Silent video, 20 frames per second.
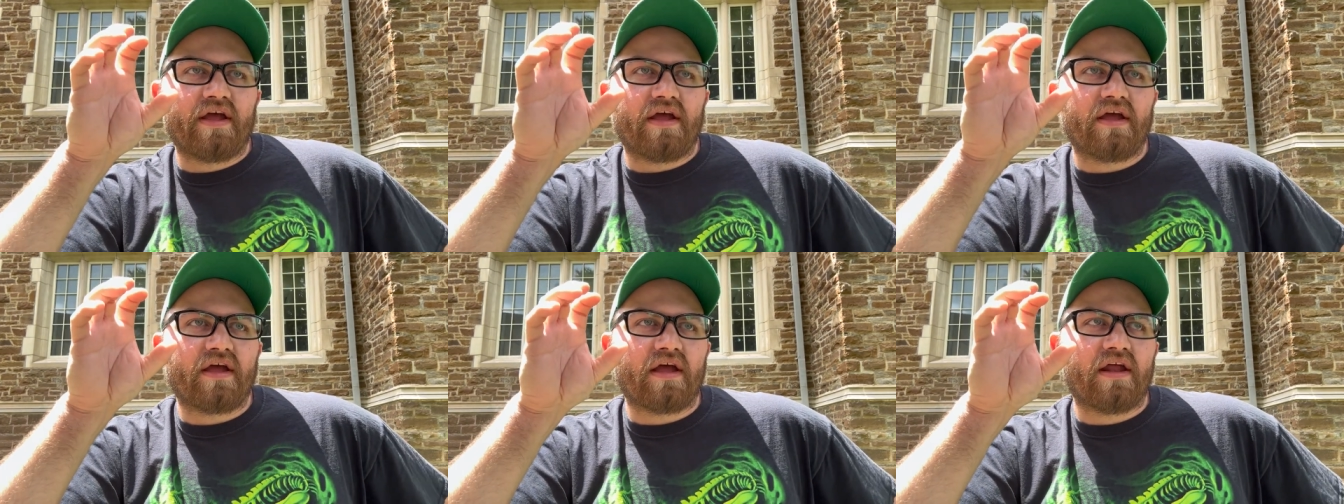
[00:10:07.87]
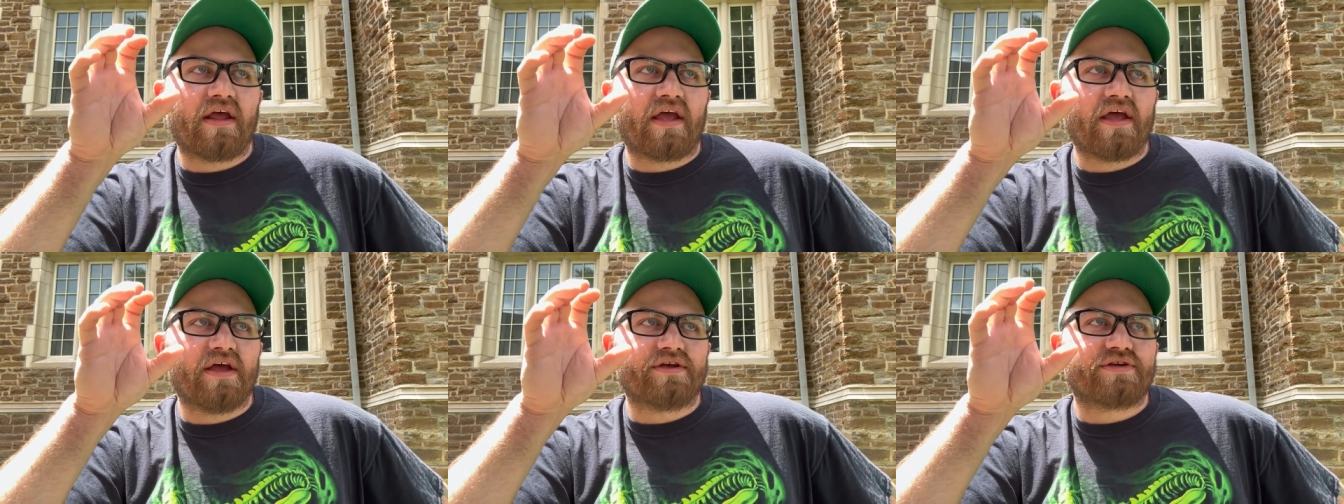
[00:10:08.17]

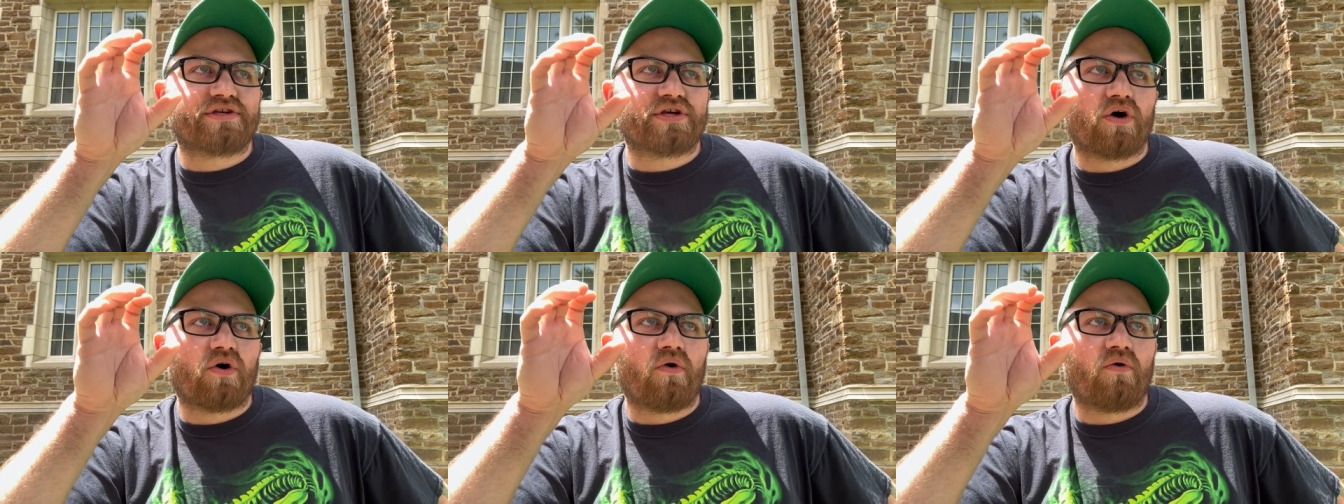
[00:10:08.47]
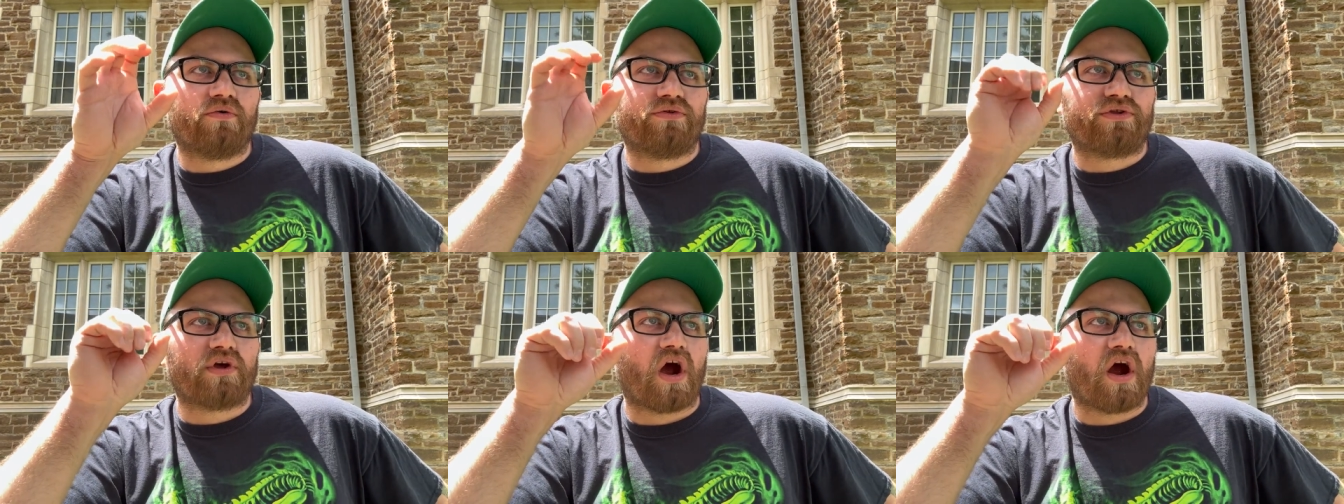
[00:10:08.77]
gonna get
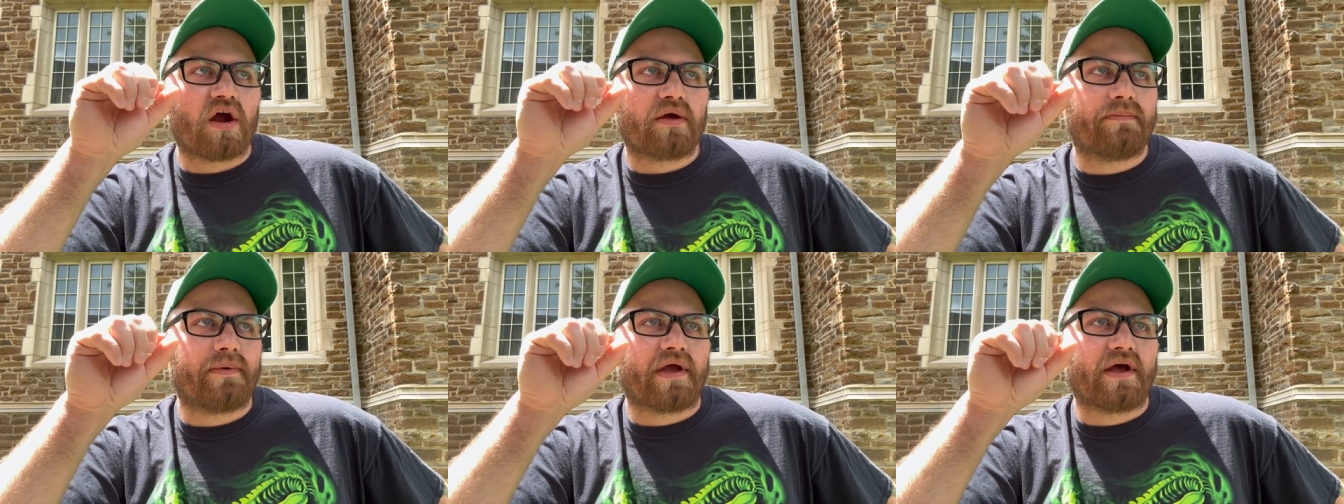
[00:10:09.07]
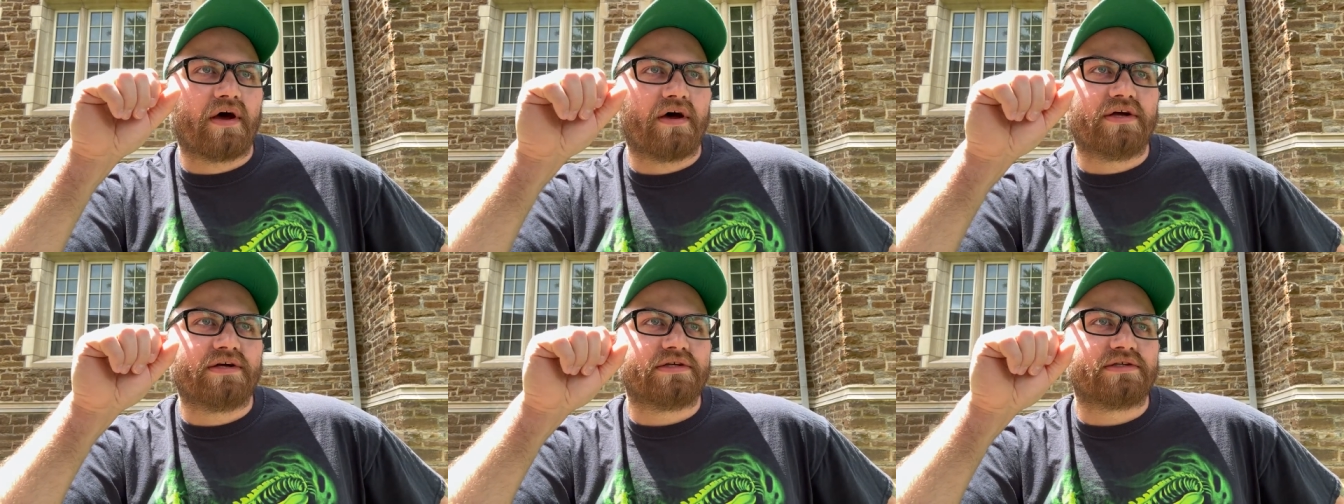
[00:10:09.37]
so dark
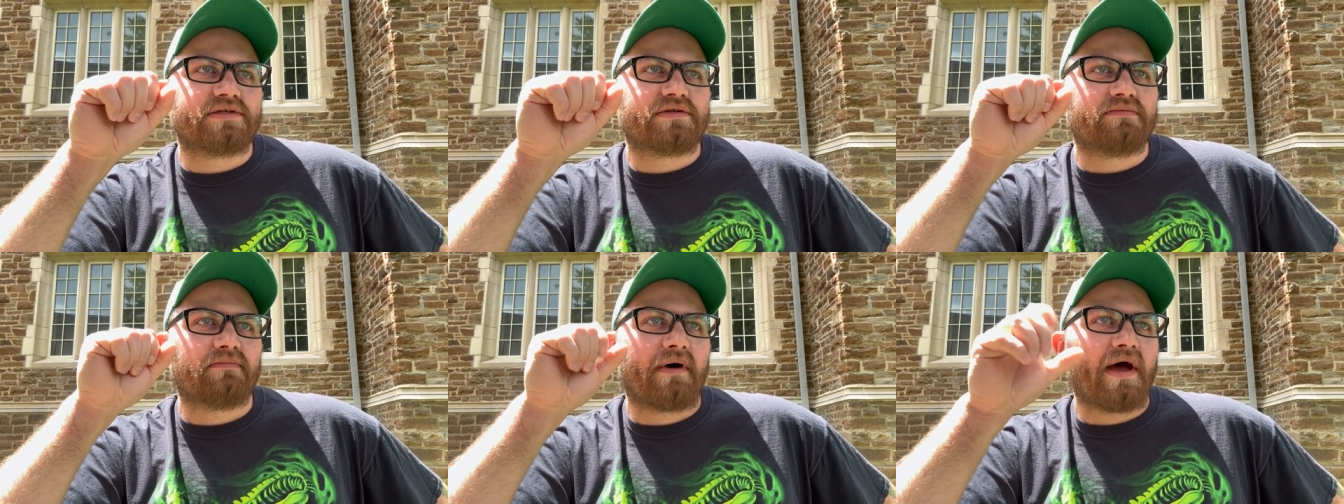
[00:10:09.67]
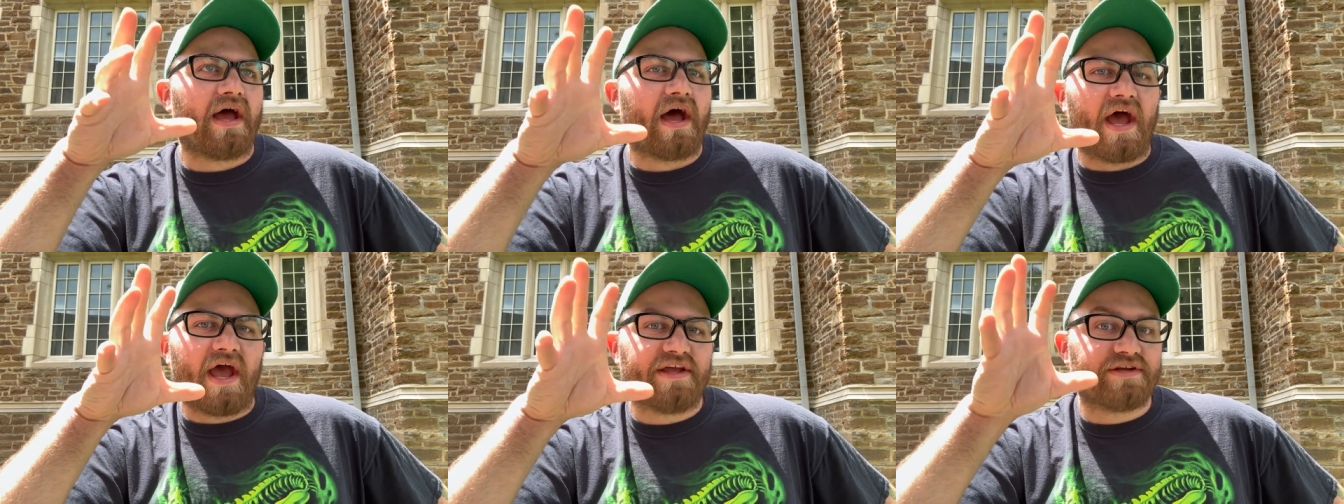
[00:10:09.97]
because
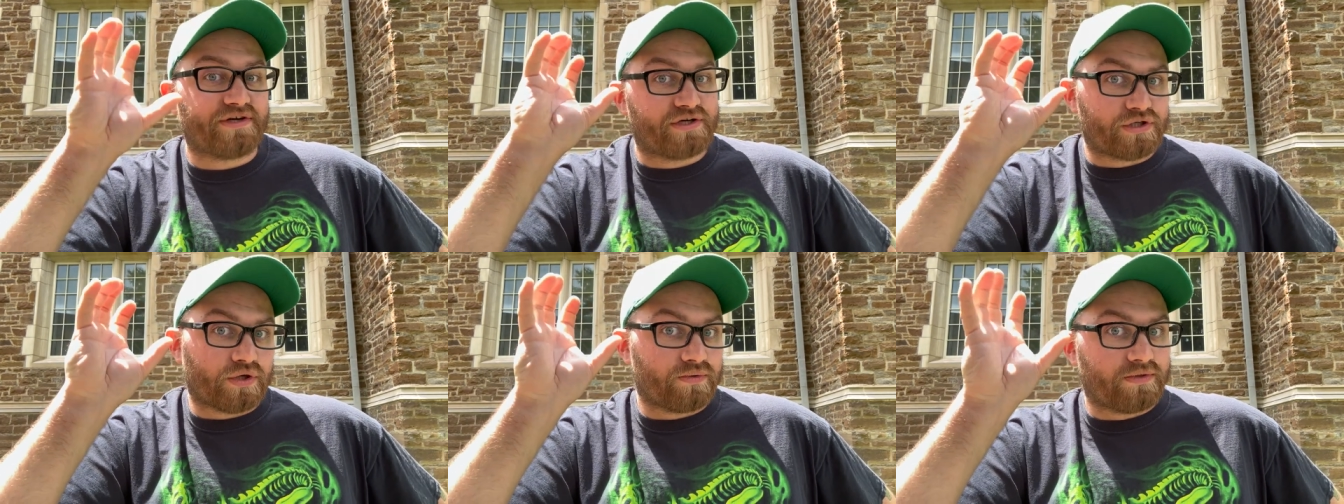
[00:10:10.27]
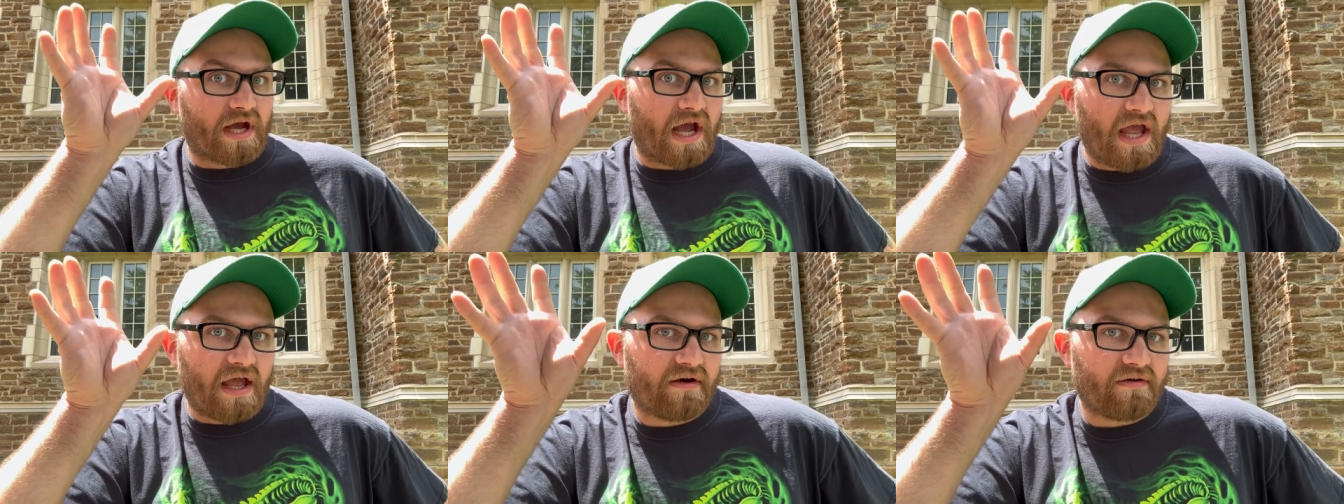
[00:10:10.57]
my eyes are so
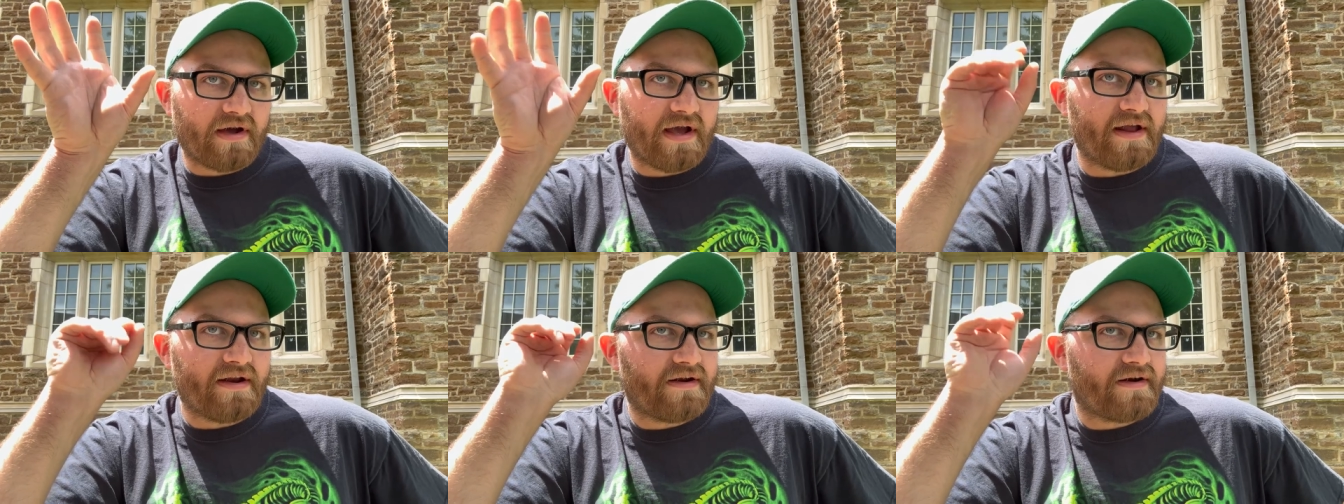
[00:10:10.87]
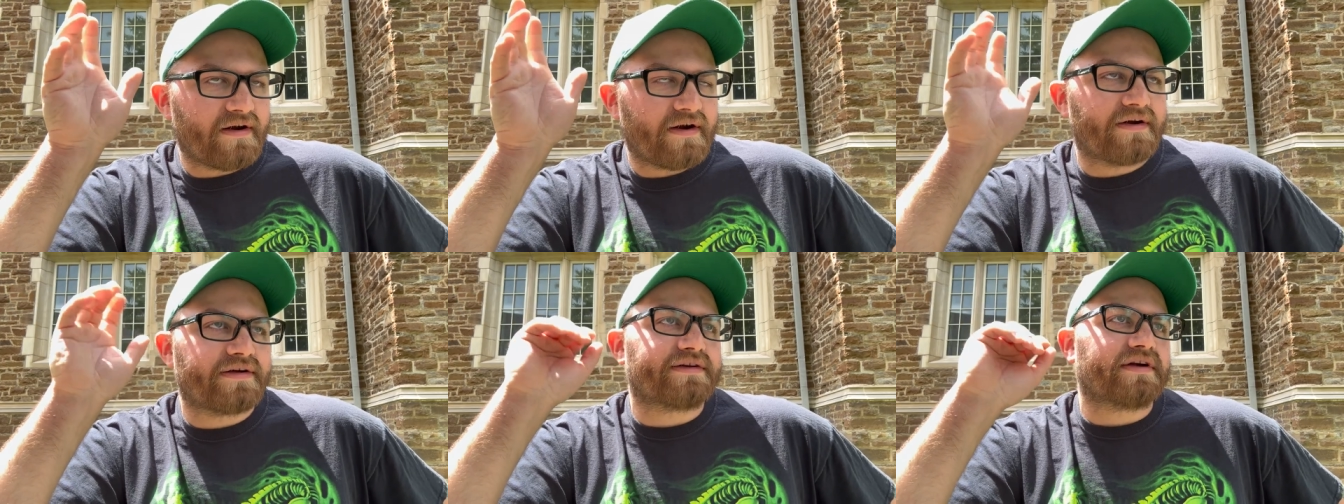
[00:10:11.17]

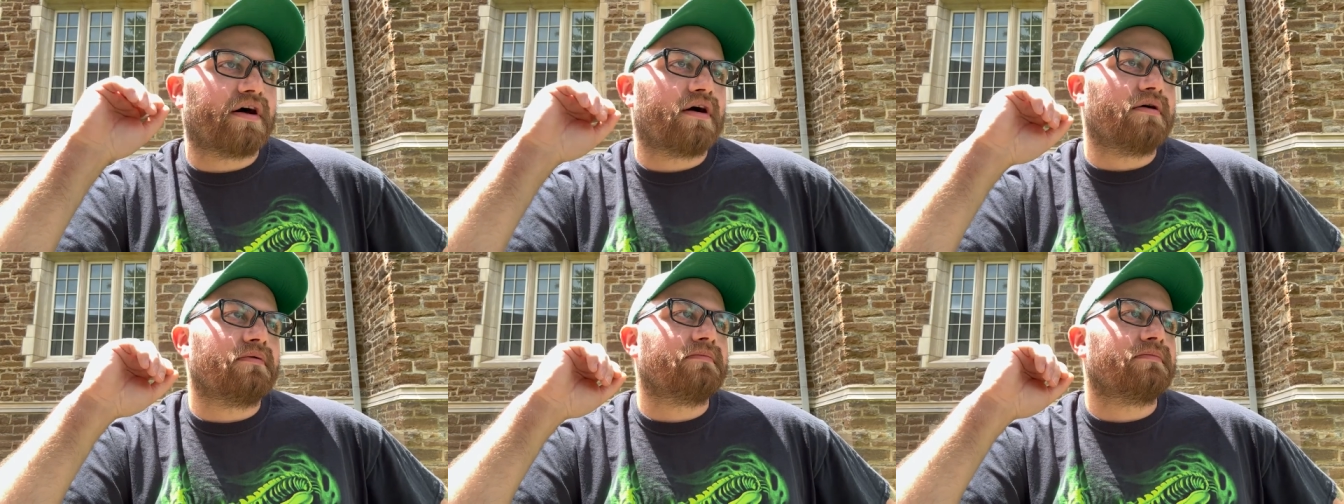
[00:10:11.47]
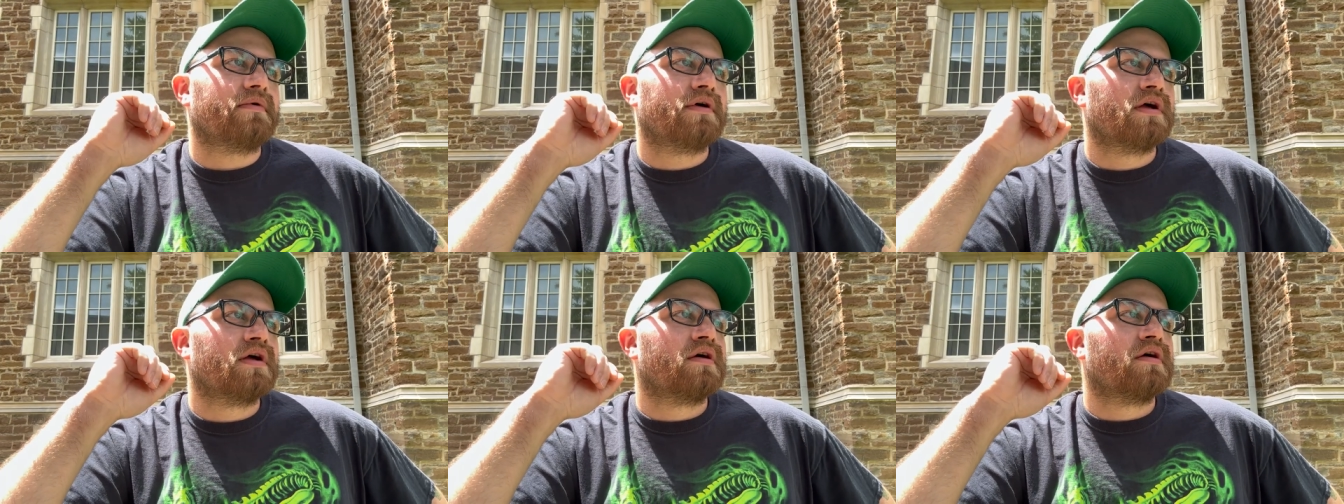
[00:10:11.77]
dilated or something?